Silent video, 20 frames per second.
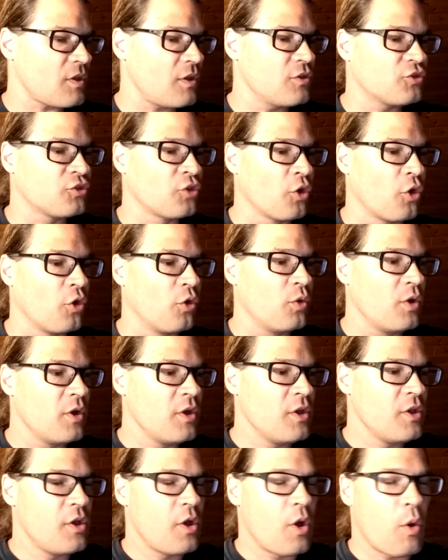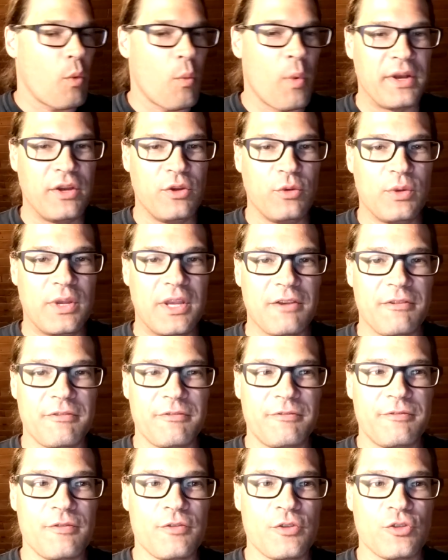So when you
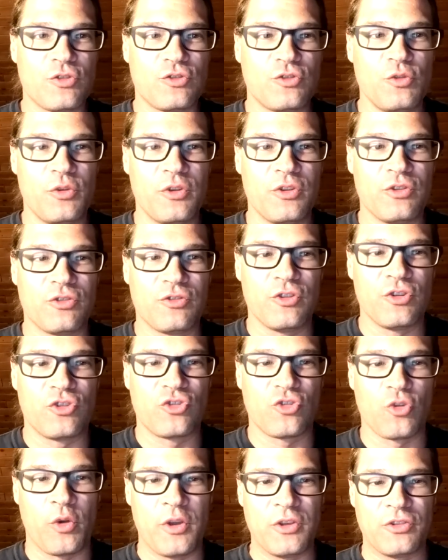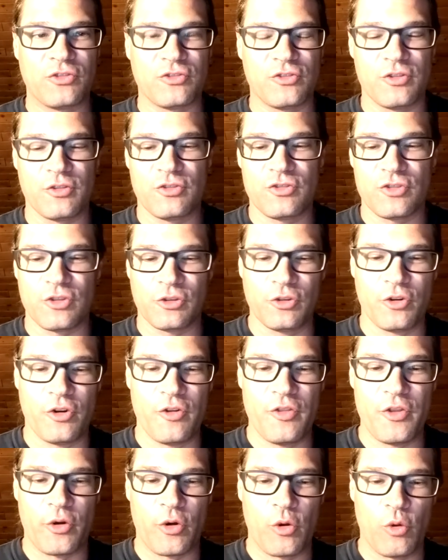give the students the choice to
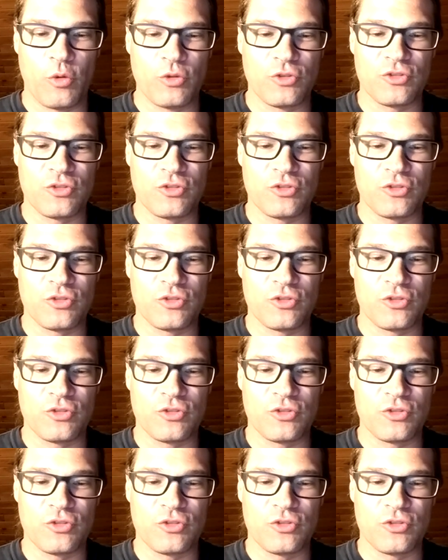learn their own